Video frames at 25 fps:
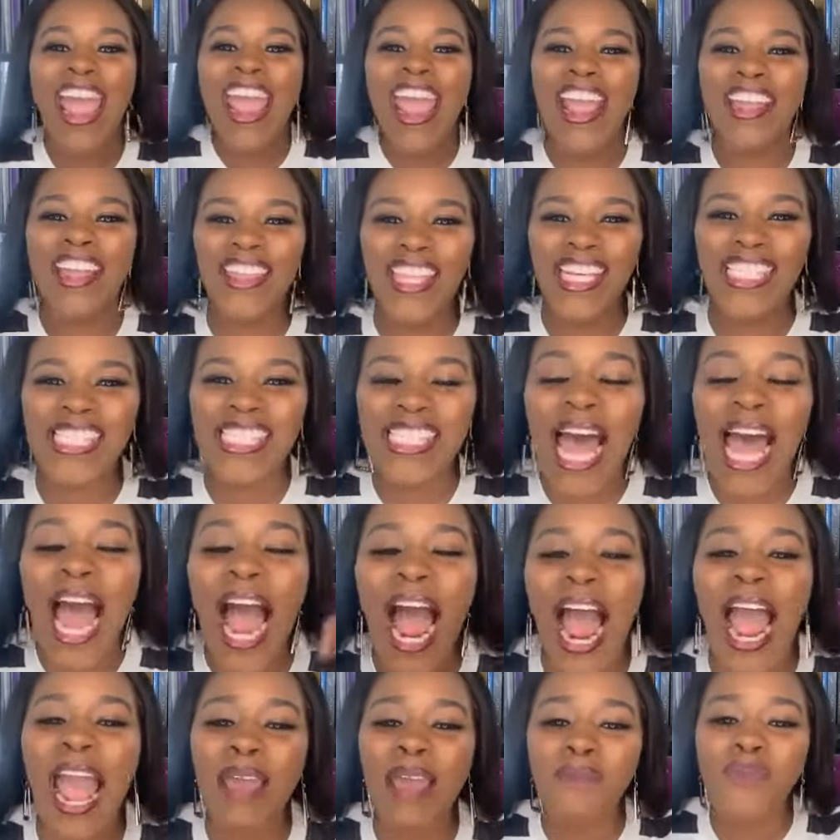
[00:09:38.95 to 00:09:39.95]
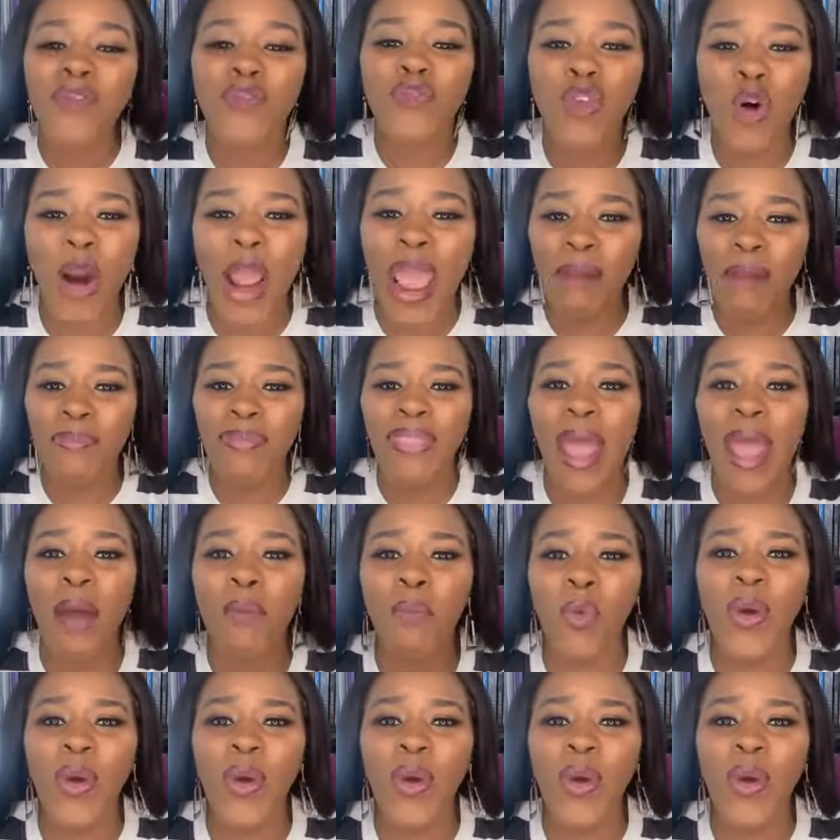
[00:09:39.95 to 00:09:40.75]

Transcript: in the time frame that